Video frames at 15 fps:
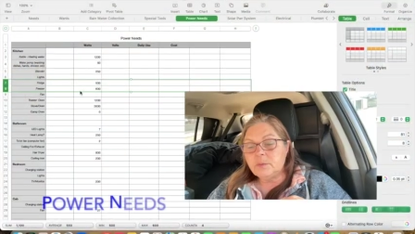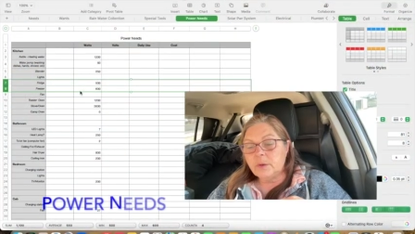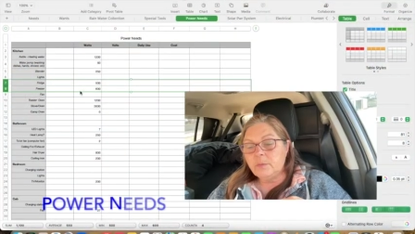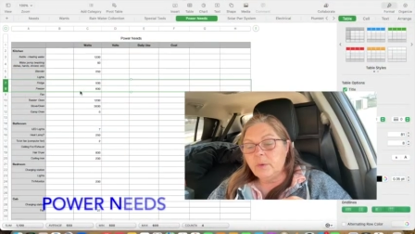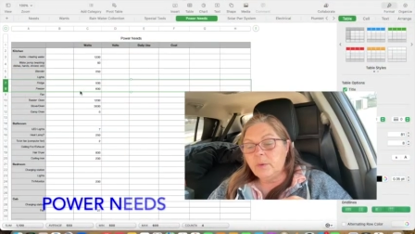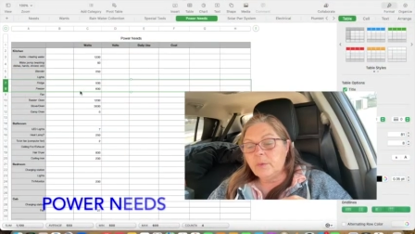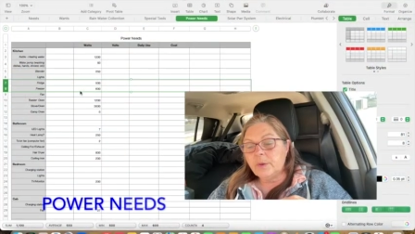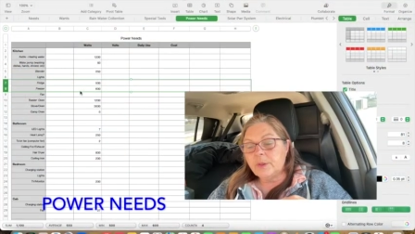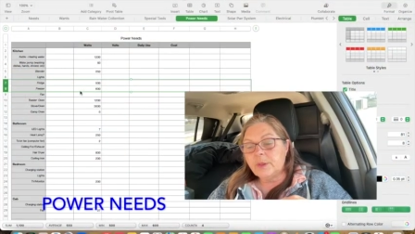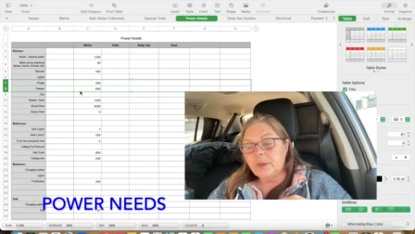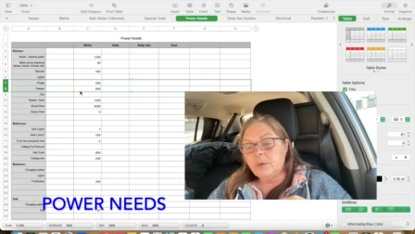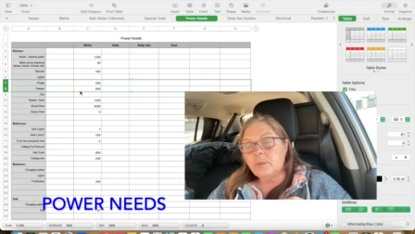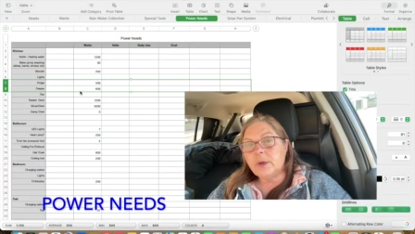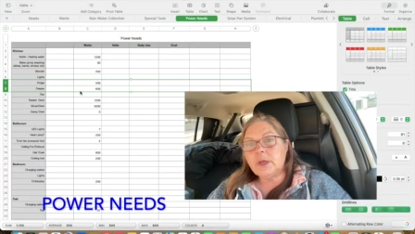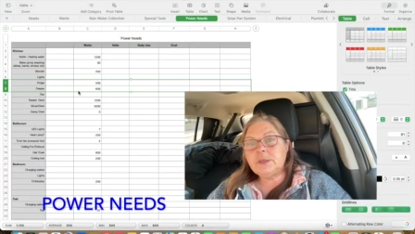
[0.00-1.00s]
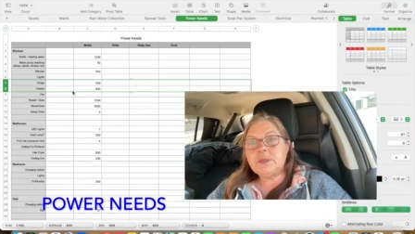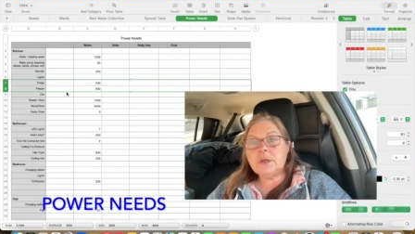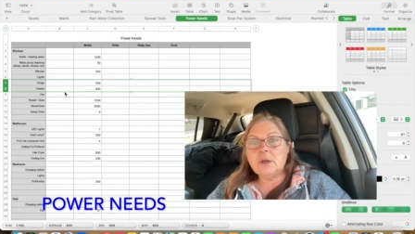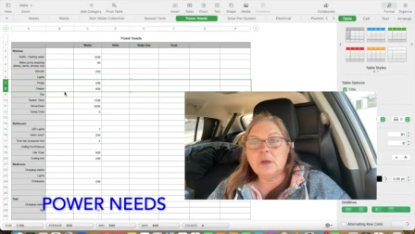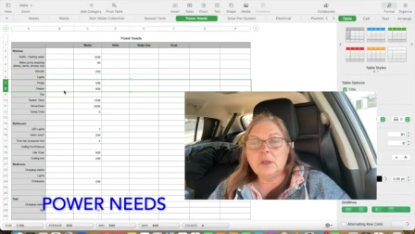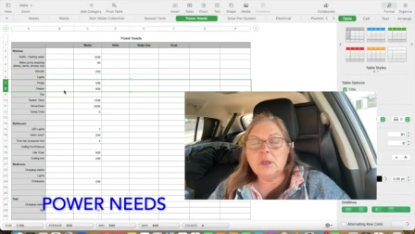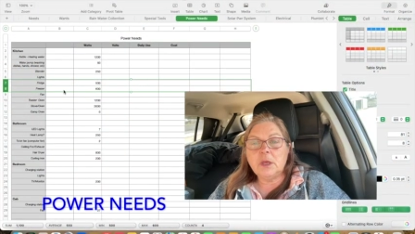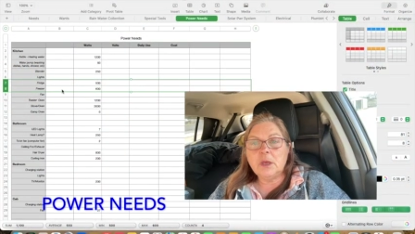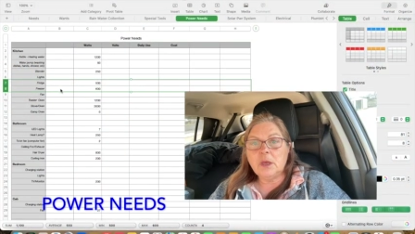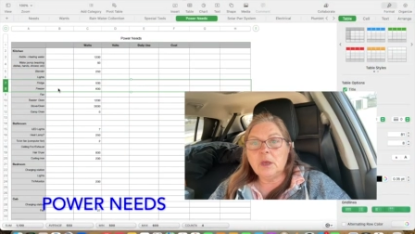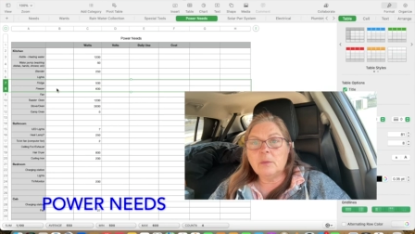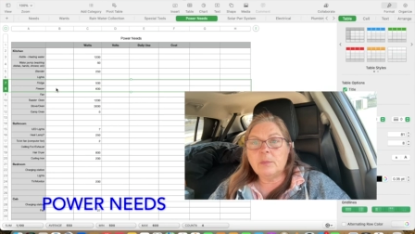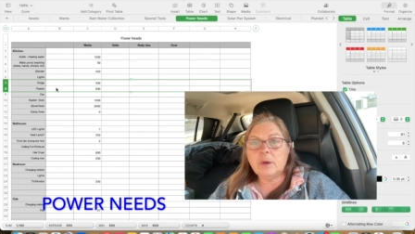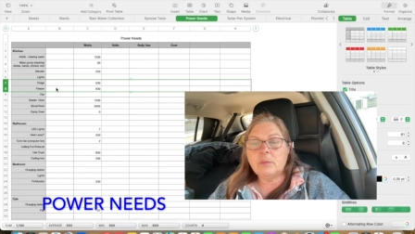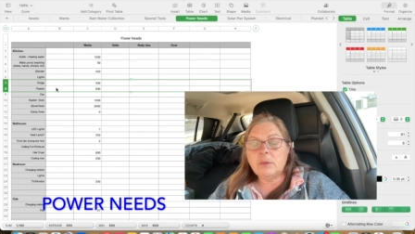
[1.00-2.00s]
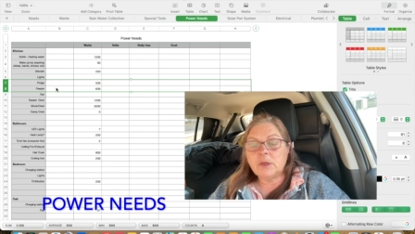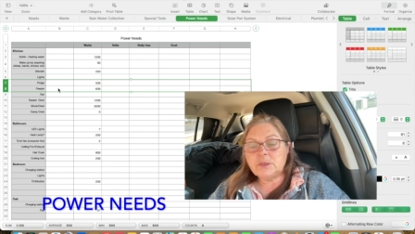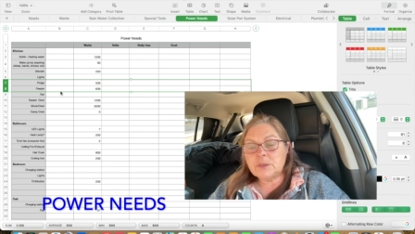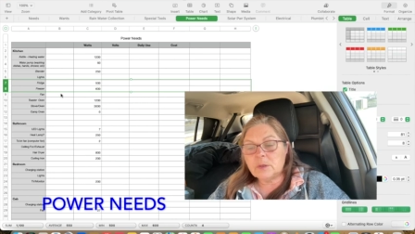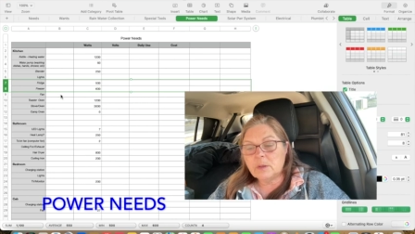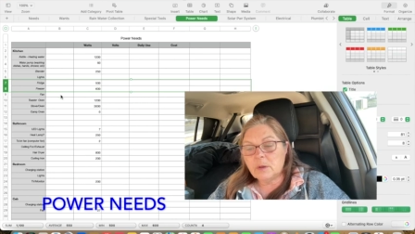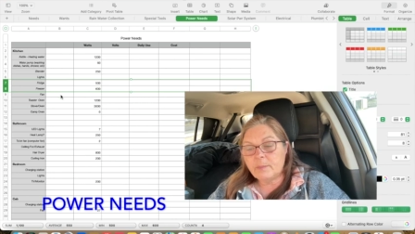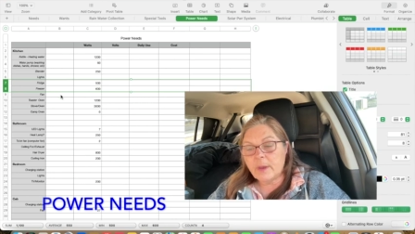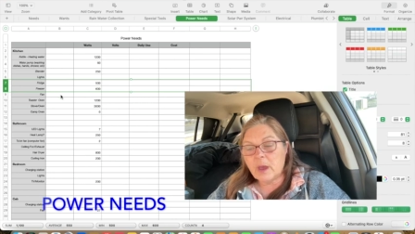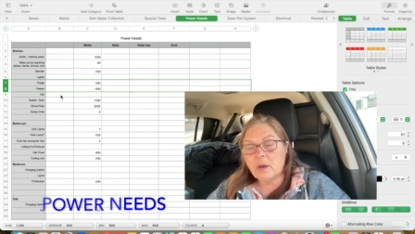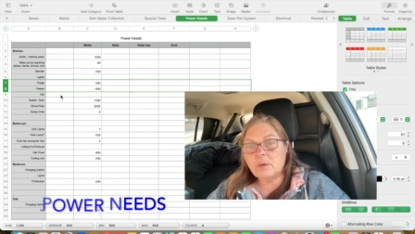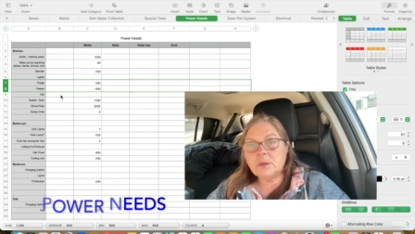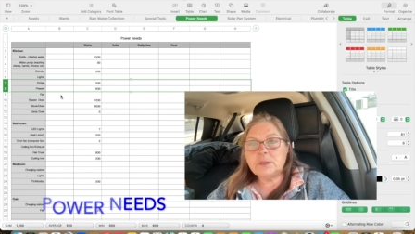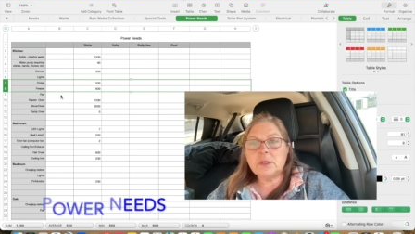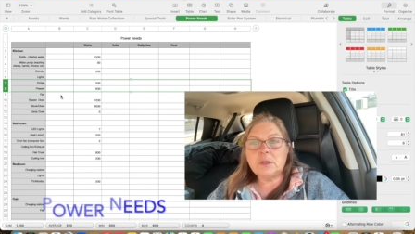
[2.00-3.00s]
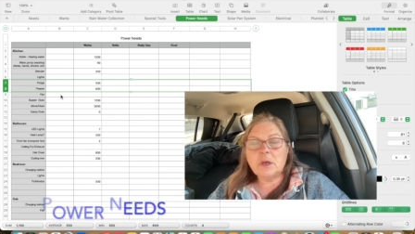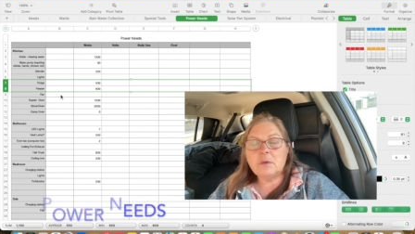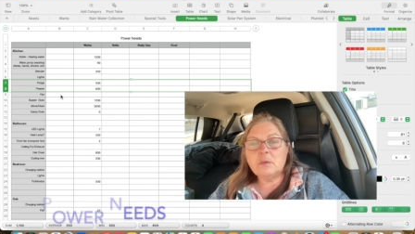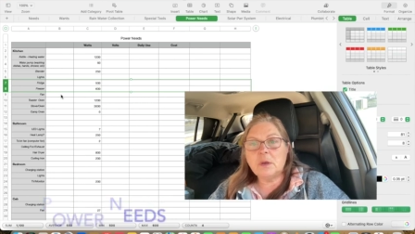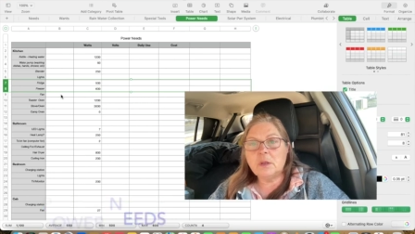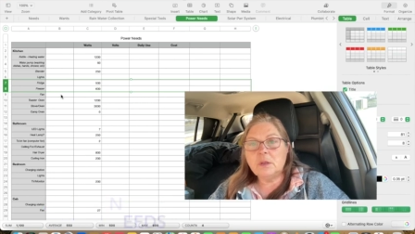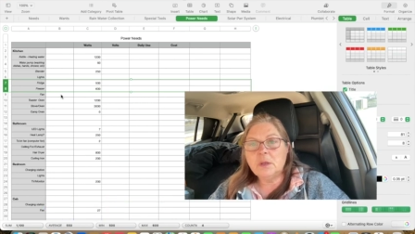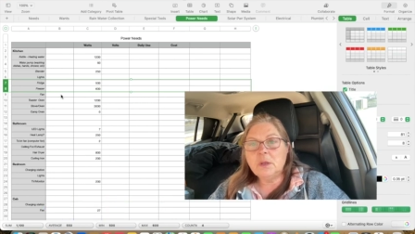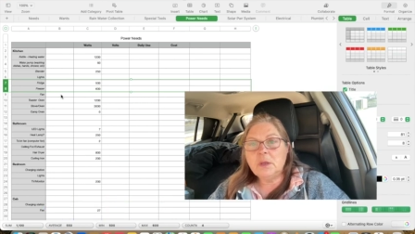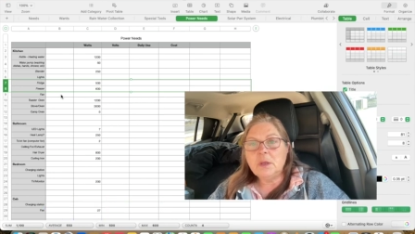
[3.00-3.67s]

when we were think when I started thinking about my solar powers, I thought, well,